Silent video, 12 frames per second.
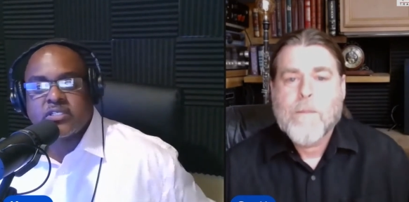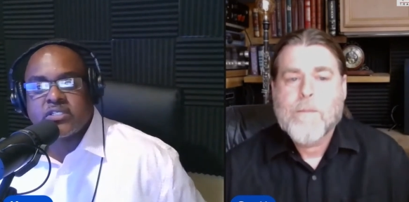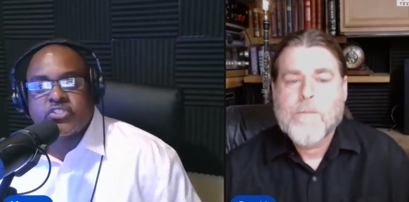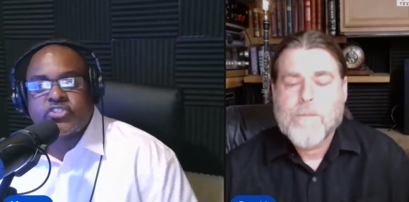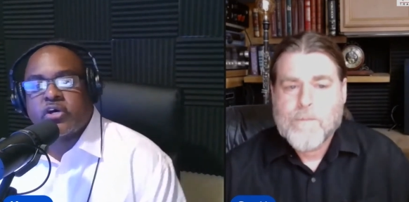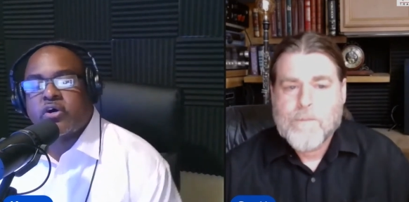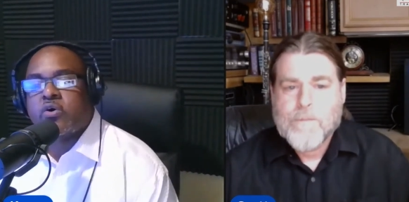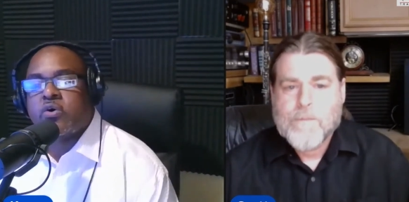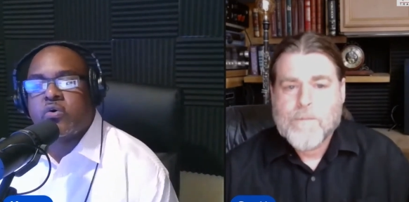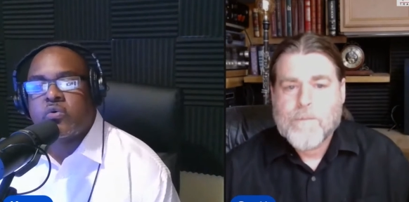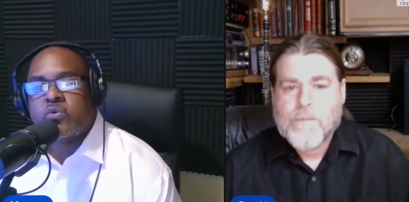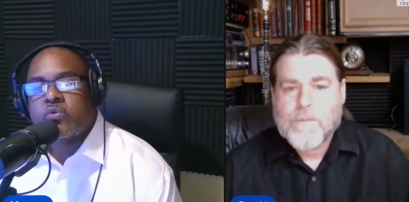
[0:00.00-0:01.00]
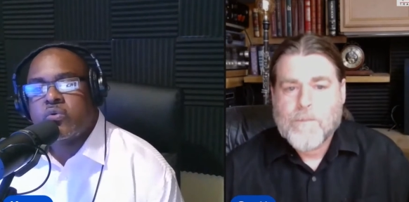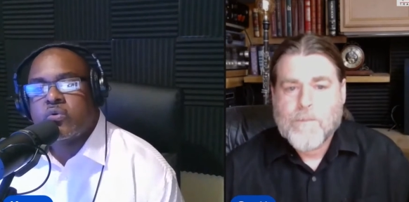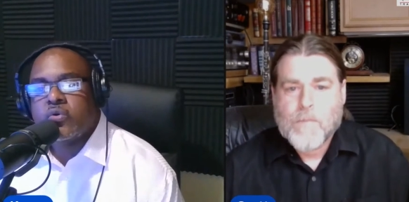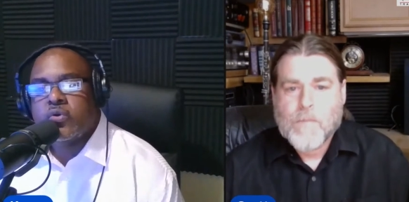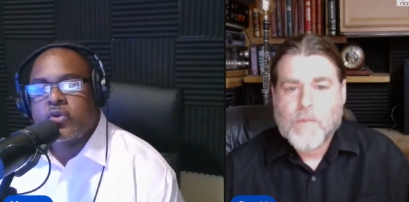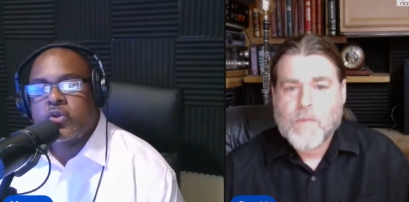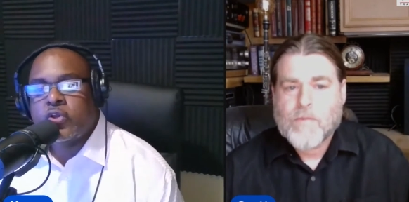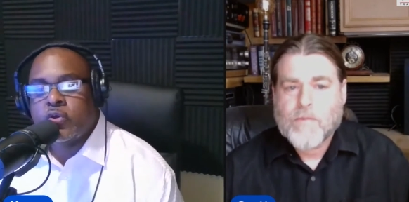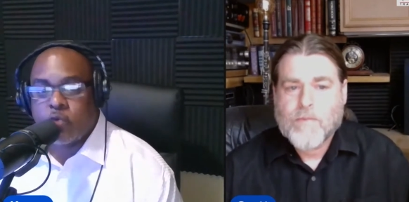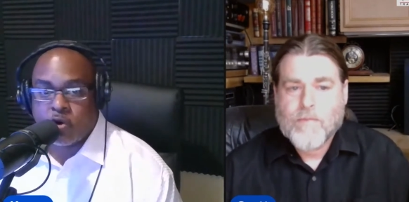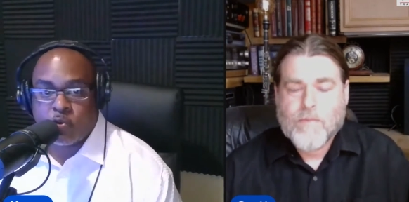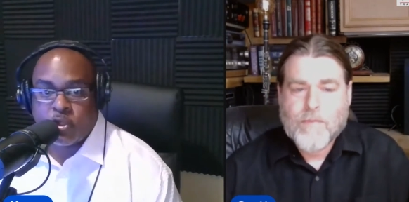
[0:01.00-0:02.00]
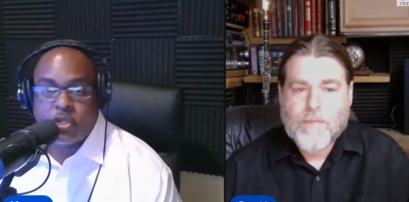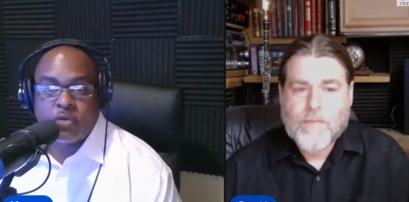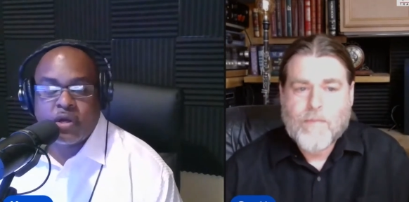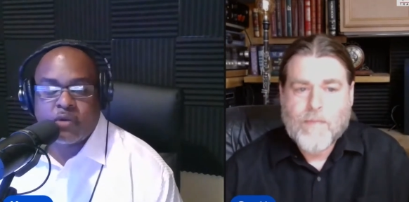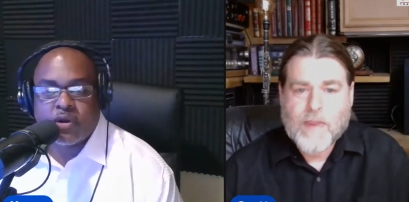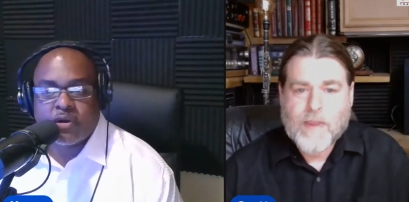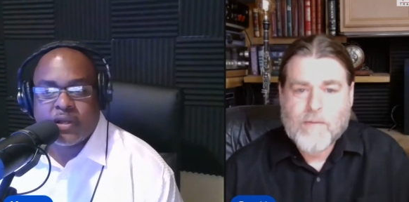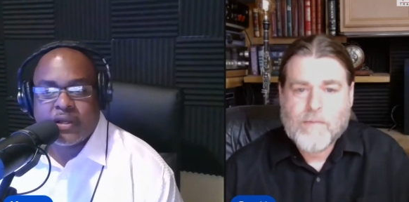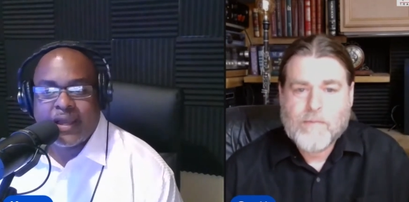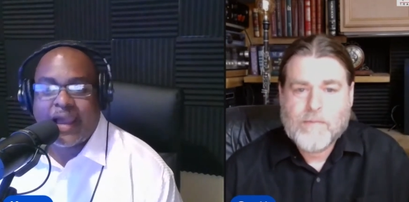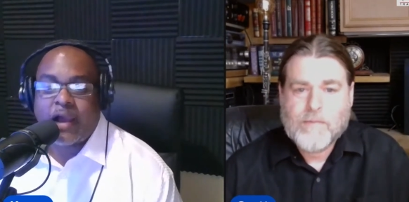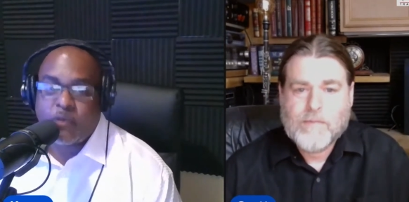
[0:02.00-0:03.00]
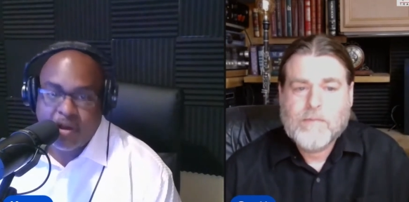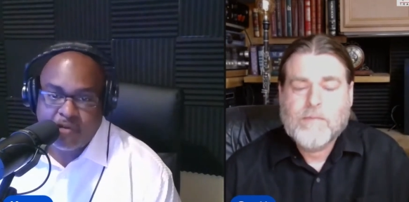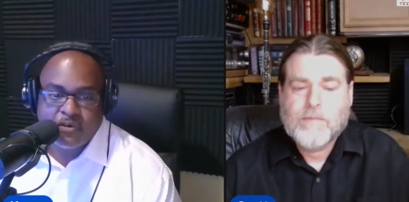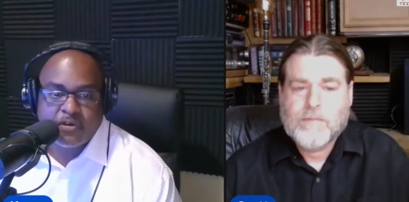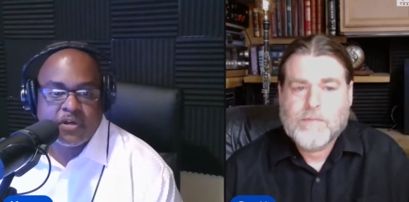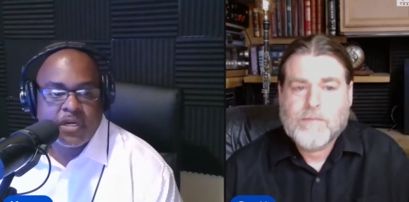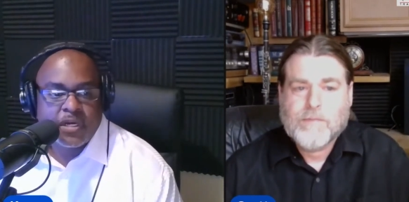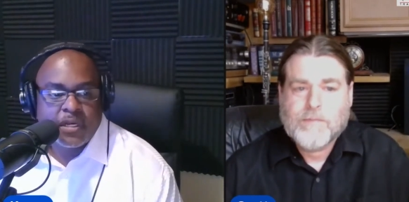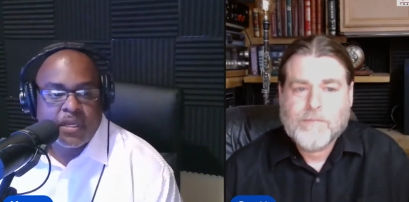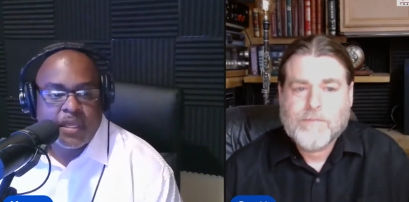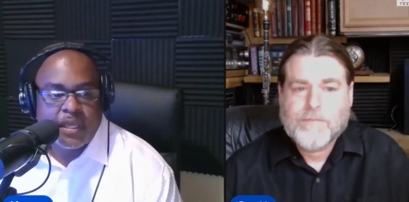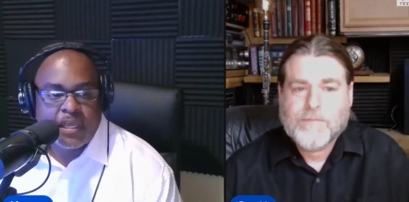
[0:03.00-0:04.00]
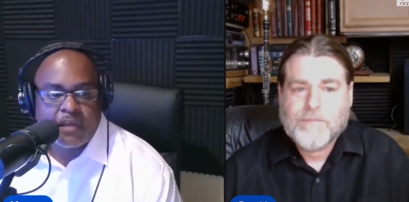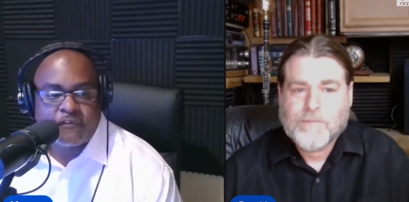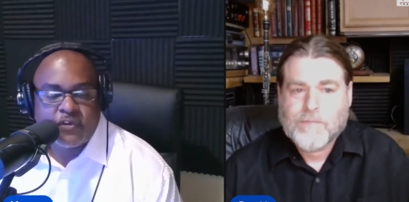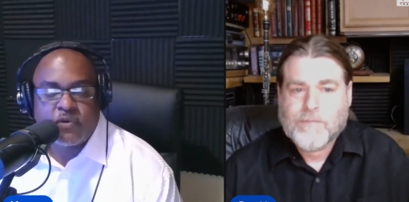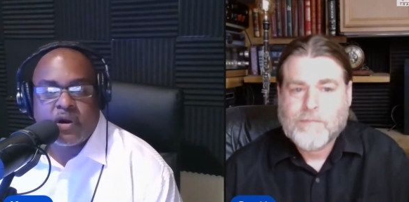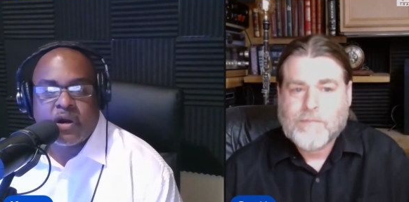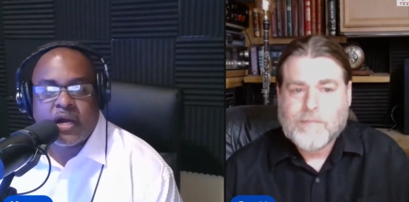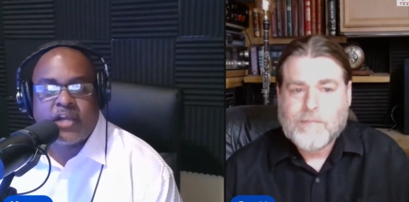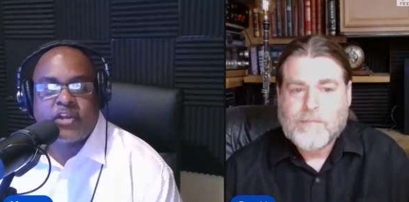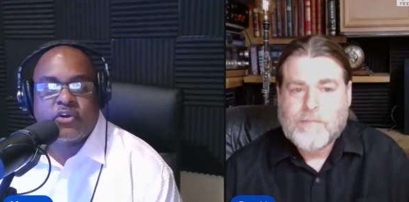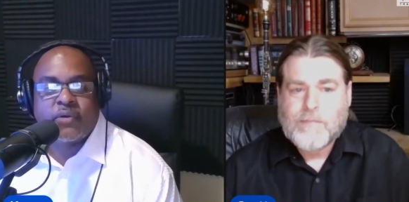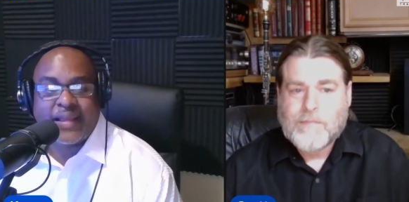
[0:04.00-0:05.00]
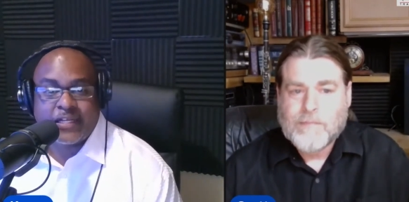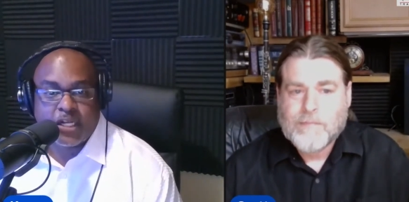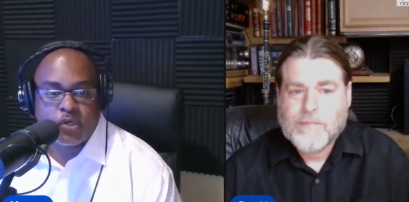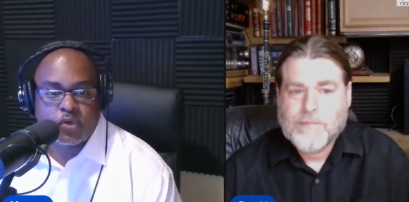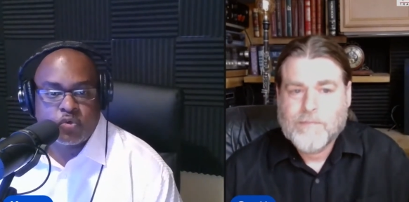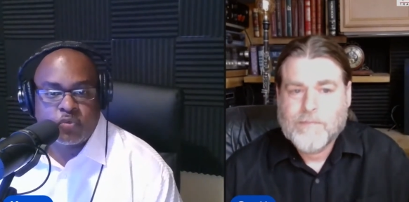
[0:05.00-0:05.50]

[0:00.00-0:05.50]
Speaker 1: So you work when you want to work. However, if you are under a load,